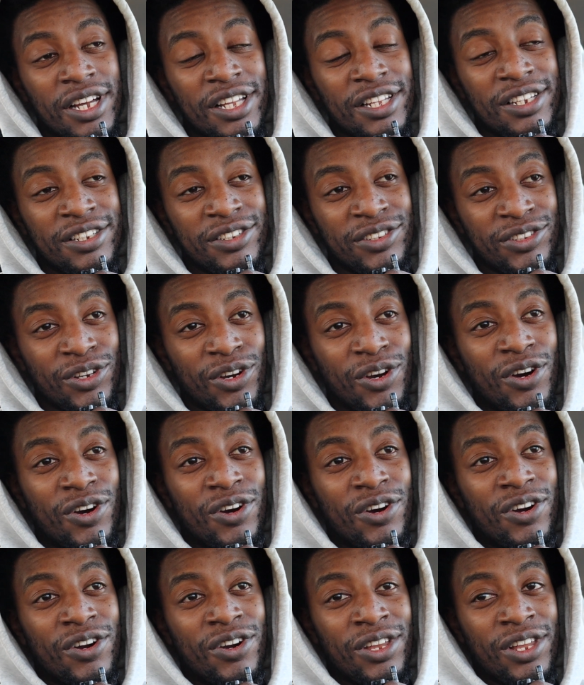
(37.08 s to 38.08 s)
These
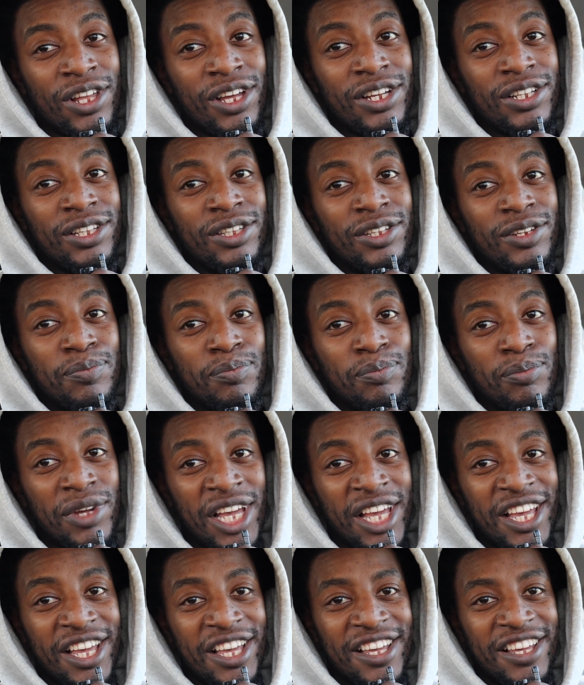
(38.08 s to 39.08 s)
are like the
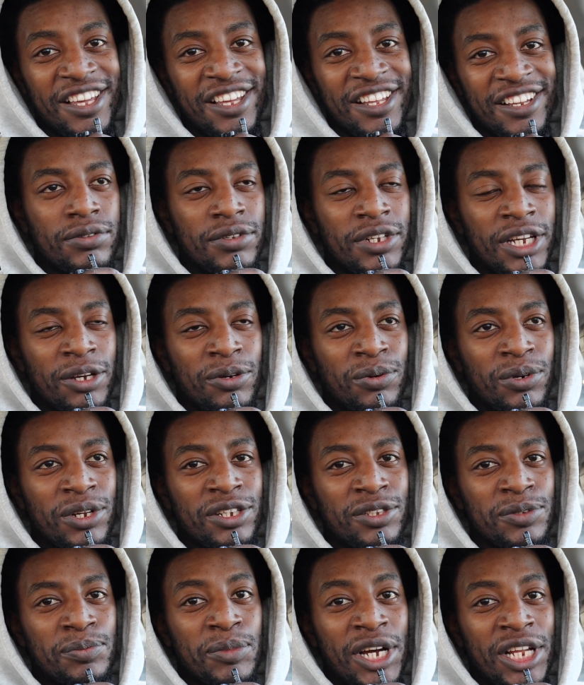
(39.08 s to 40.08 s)
main. Like when
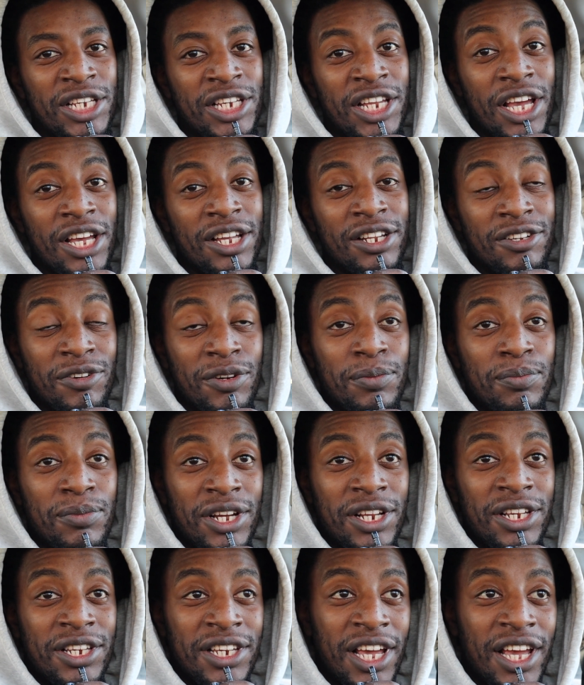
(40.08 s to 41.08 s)
it's my day, during
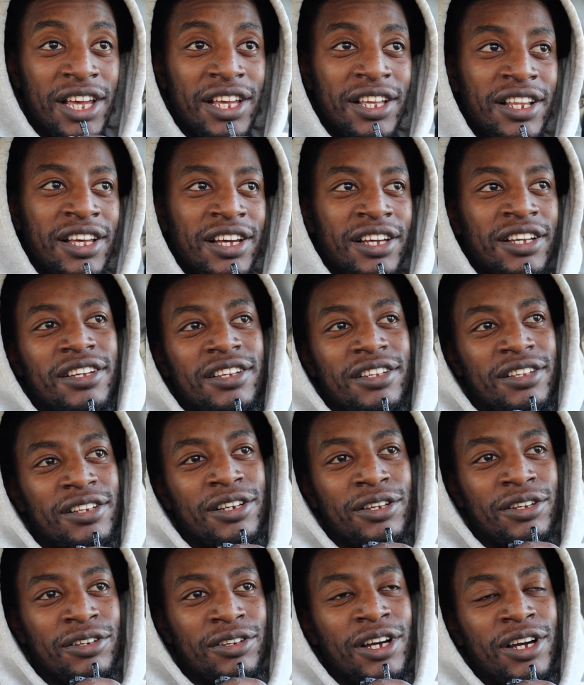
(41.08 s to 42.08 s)
my day, like
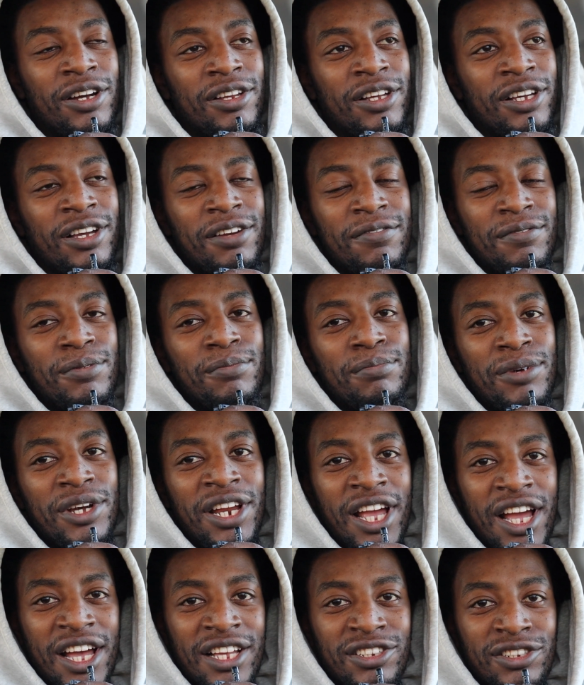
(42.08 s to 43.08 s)
you know how like everybody
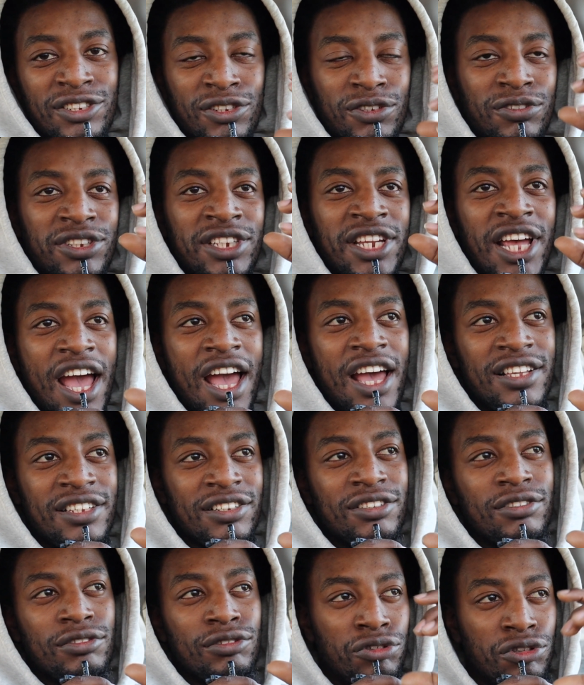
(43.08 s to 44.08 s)
has his own
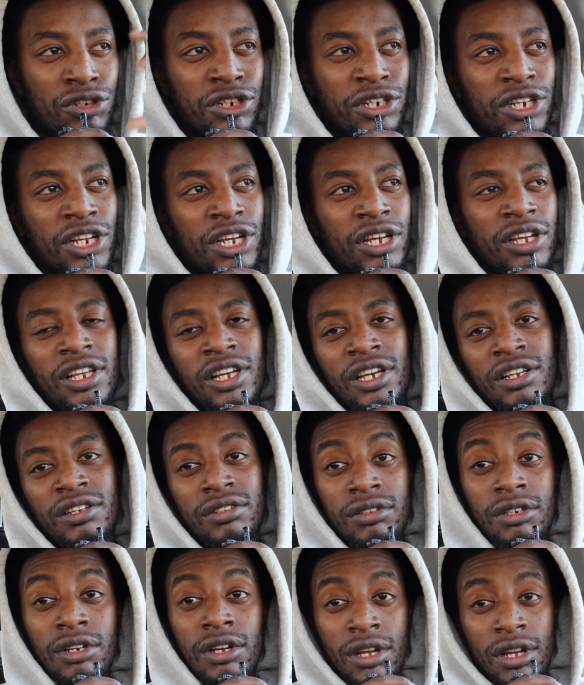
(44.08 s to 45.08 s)
task during the day.
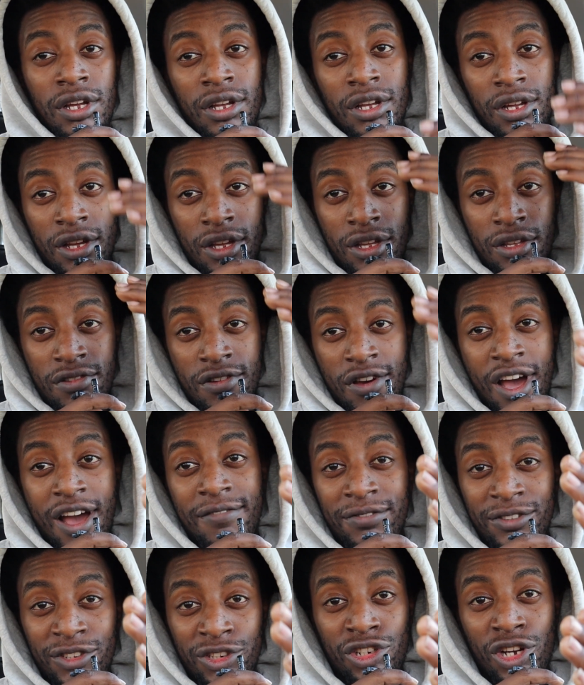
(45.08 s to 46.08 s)
Like you
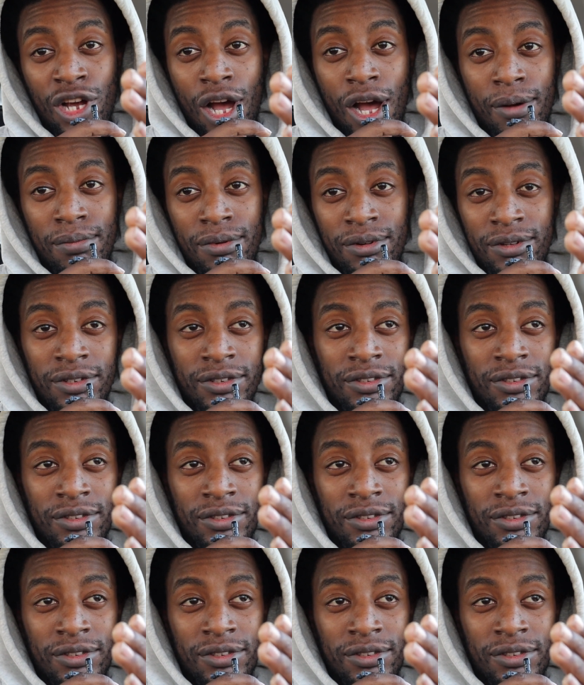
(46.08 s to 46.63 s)
have a job